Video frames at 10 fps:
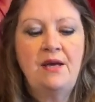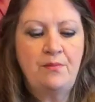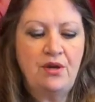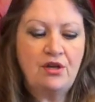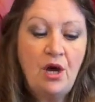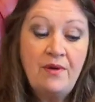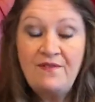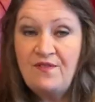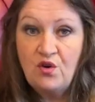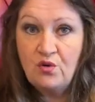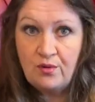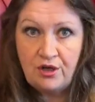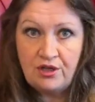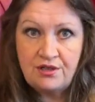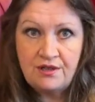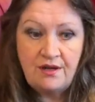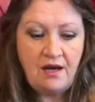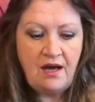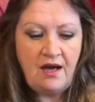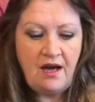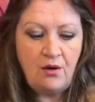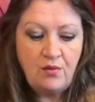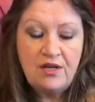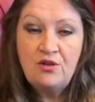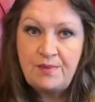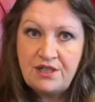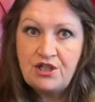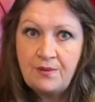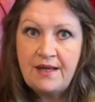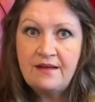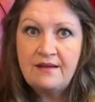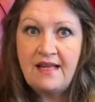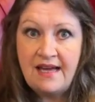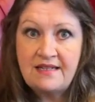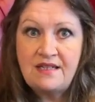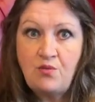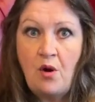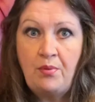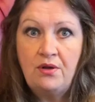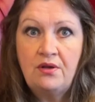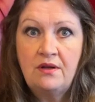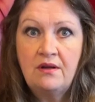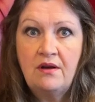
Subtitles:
But going forward, I will be doing the anti-wobble